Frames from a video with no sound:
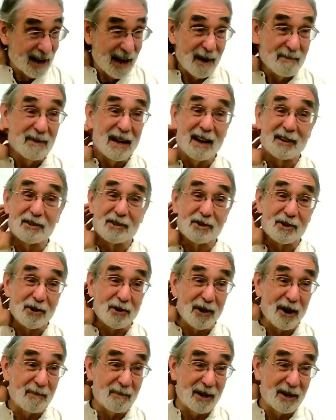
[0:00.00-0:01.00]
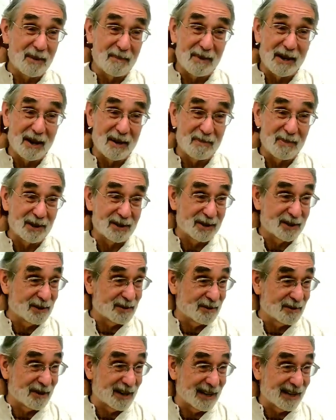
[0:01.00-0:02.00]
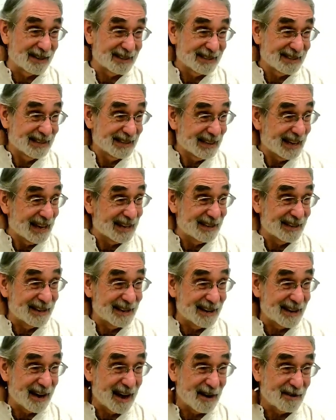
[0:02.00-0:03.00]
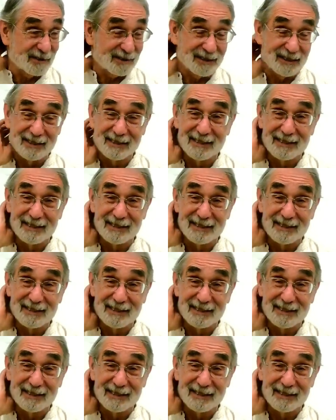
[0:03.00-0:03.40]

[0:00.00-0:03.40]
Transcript: I'm not sure I'm going to be able to edit it out.